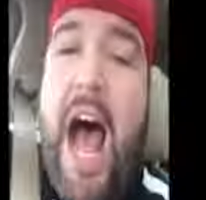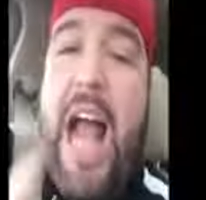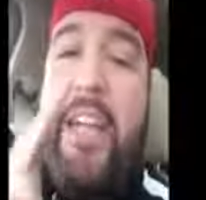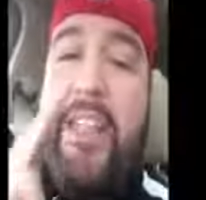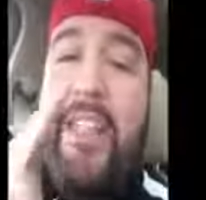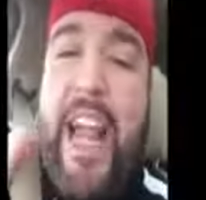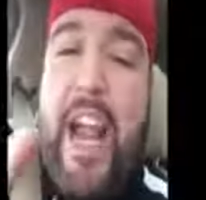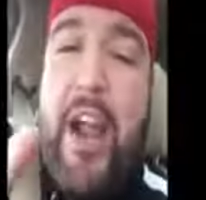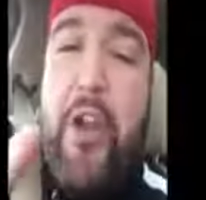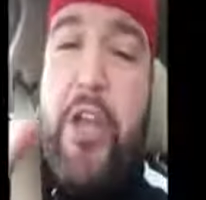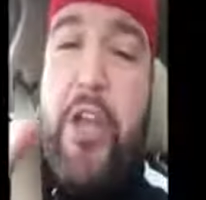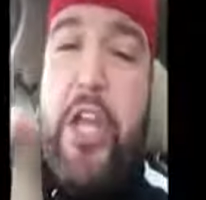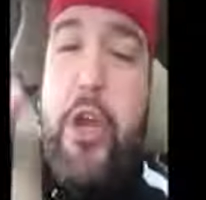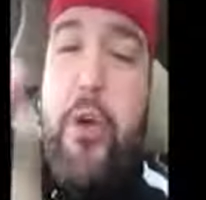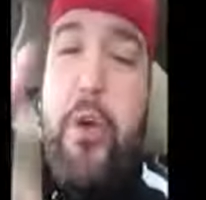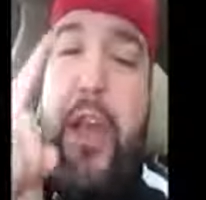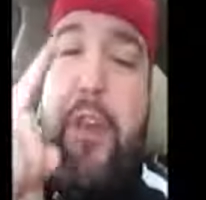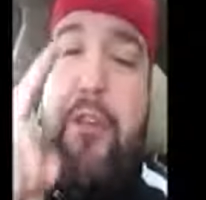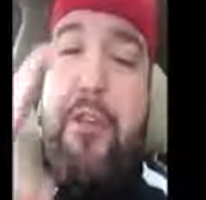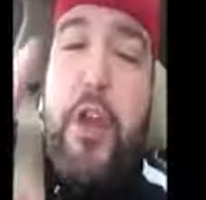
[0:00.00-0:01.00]
I dare
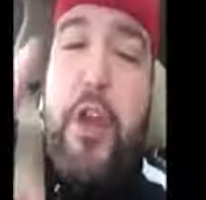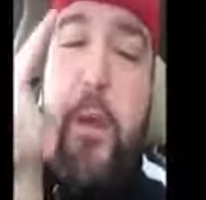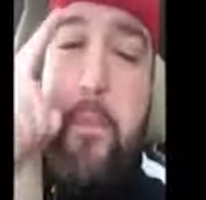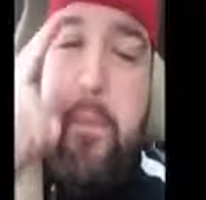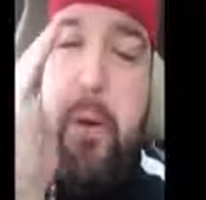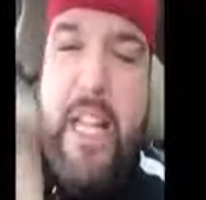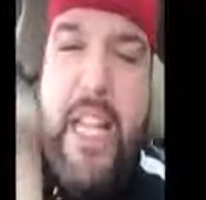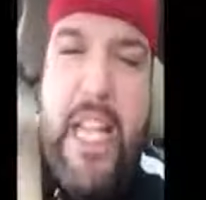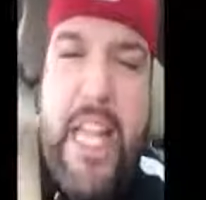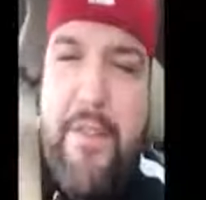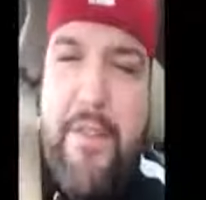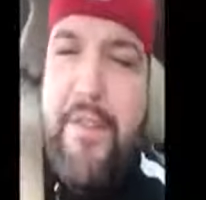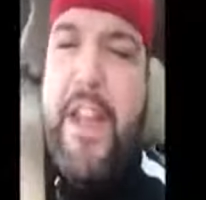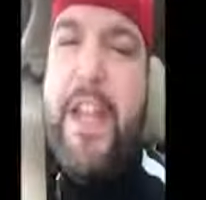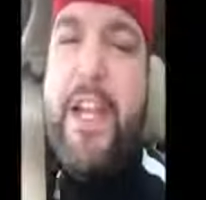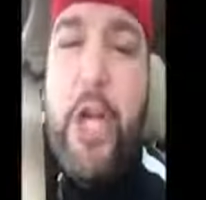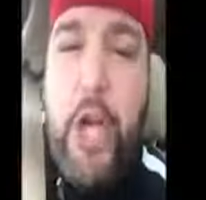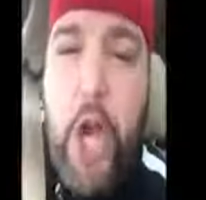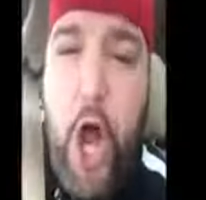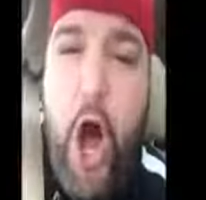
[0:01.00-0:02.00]
you, if you believe
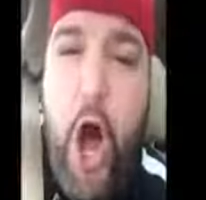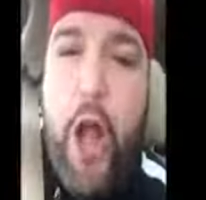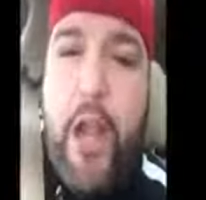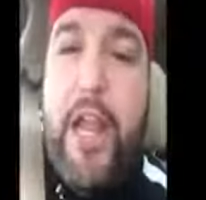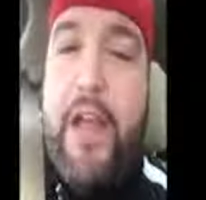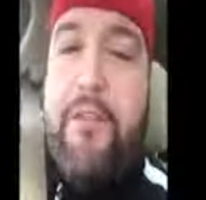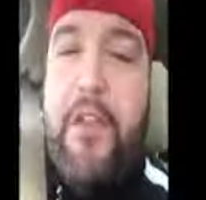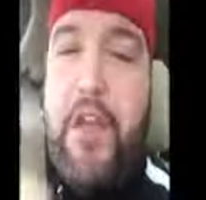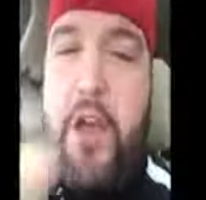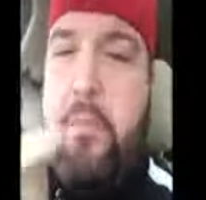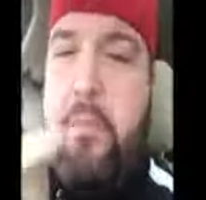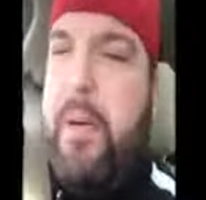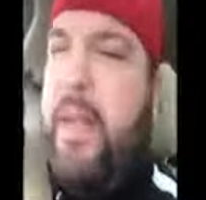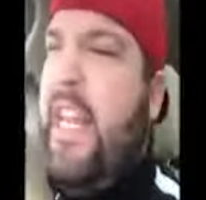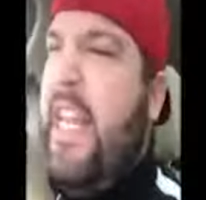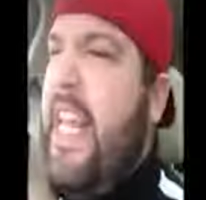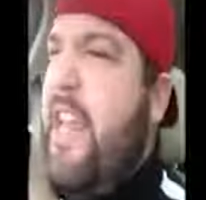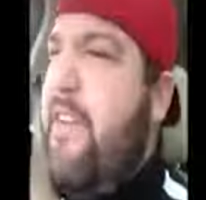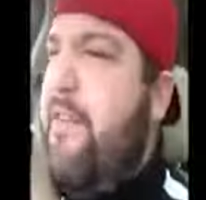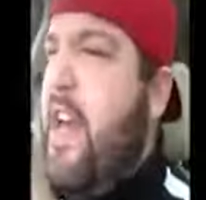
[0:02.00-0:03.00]
in God, if you
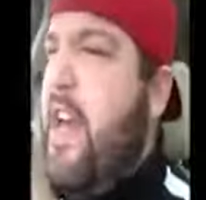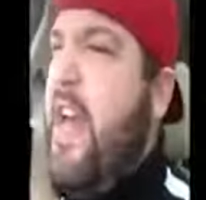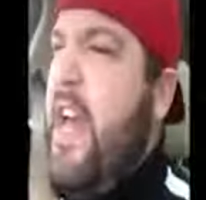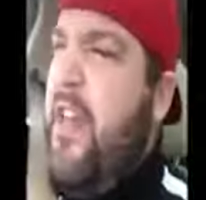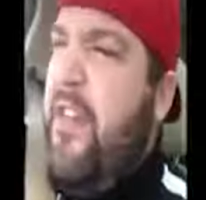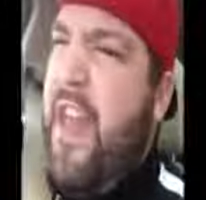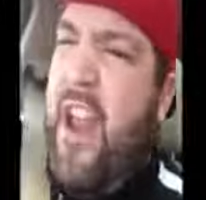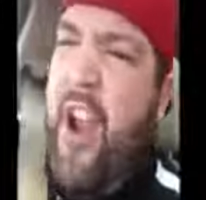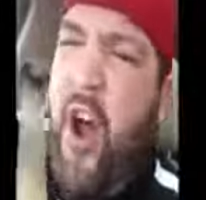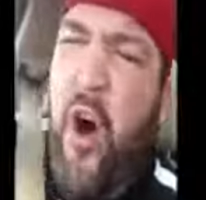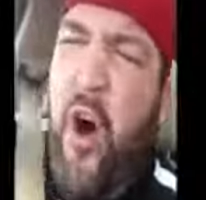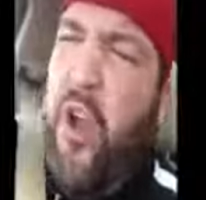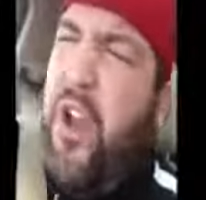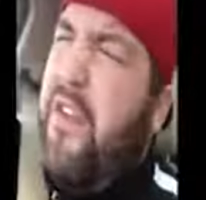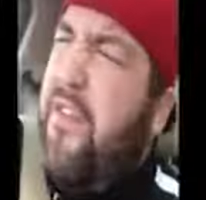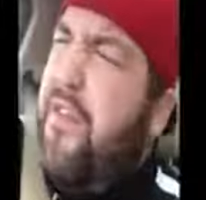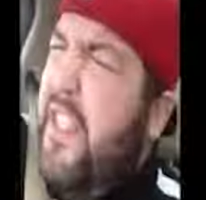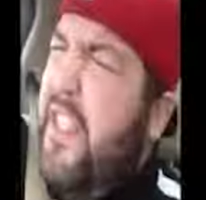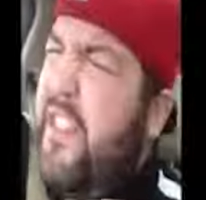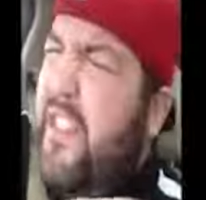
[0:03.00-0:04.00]
believe that
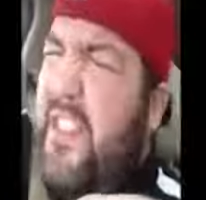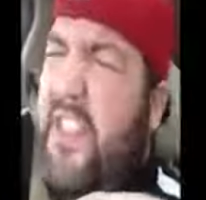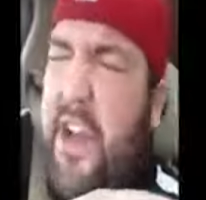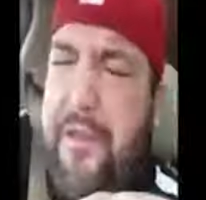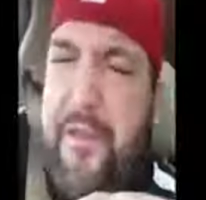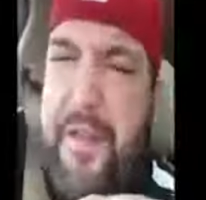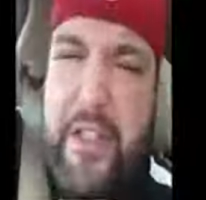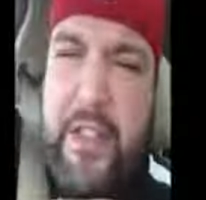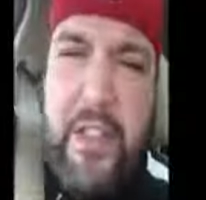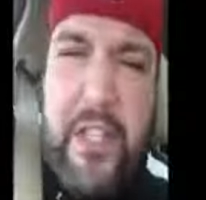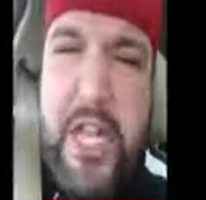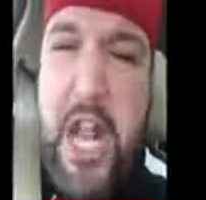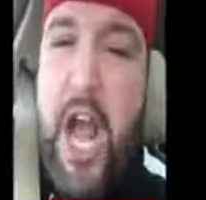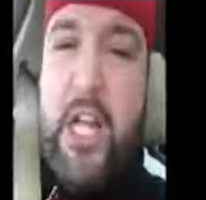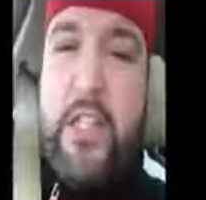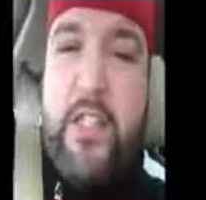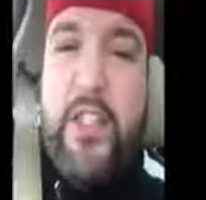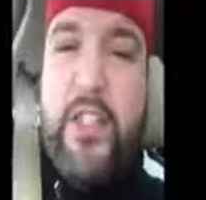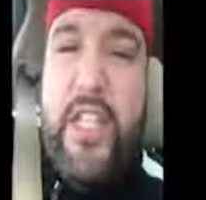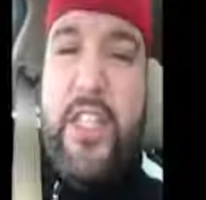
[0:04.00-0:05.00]
all of this stuff is
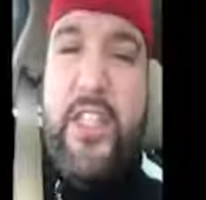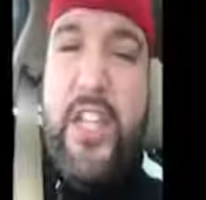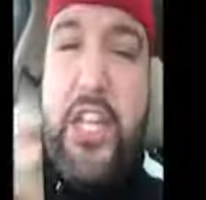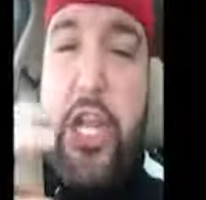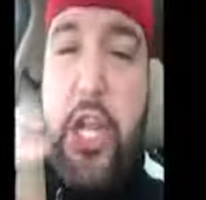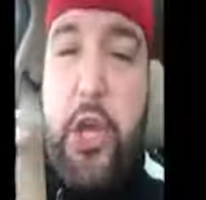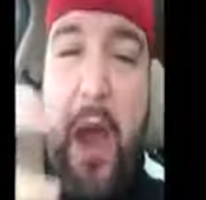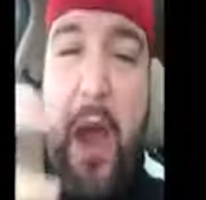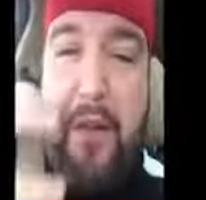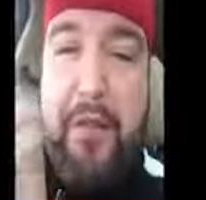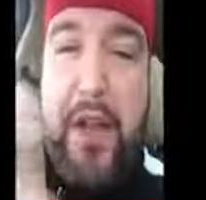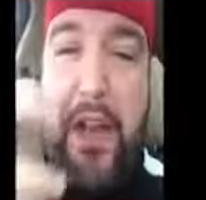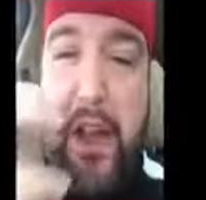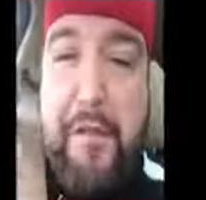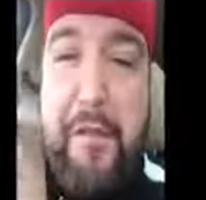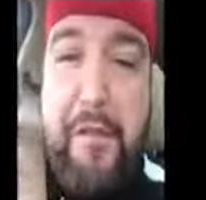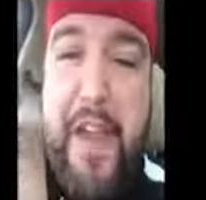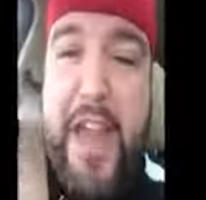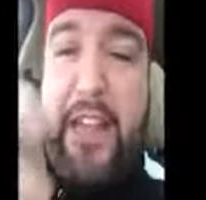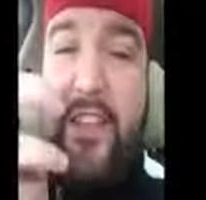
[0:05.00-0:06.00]
nonsense and you have
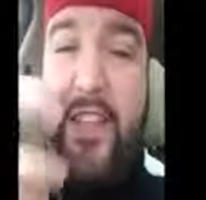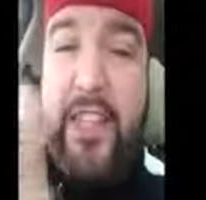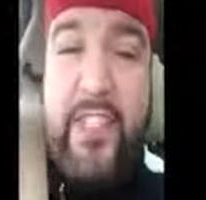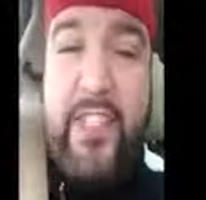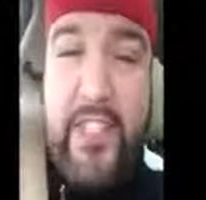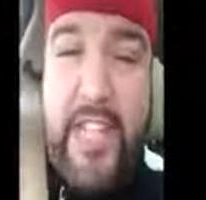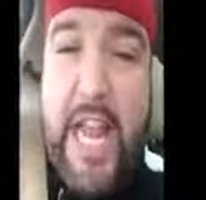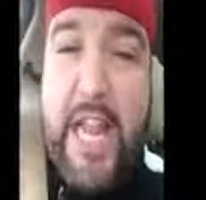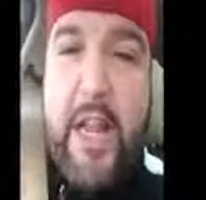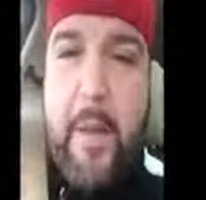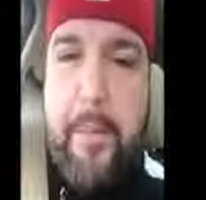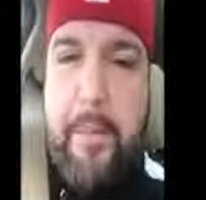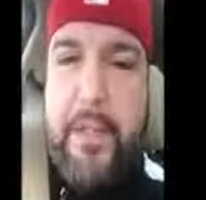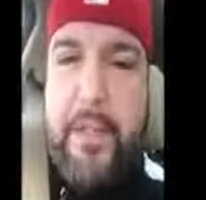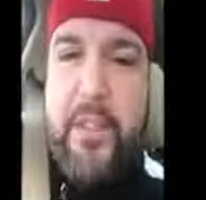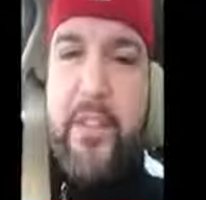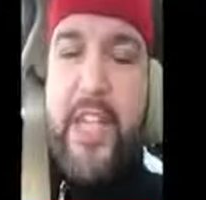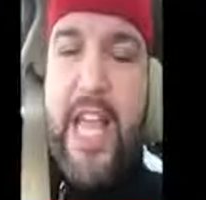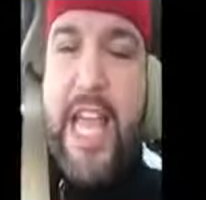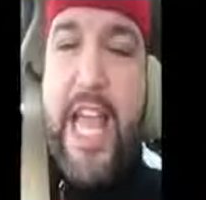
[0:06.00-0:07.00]
enough faith to stand
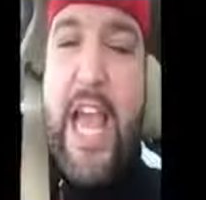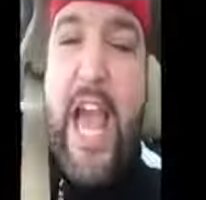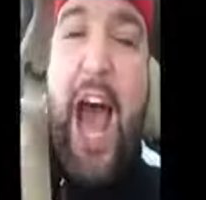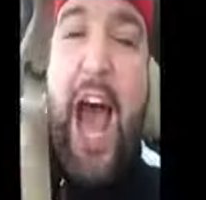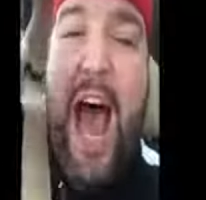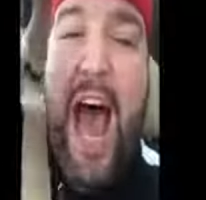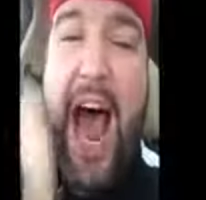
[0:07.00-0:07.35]
up and say,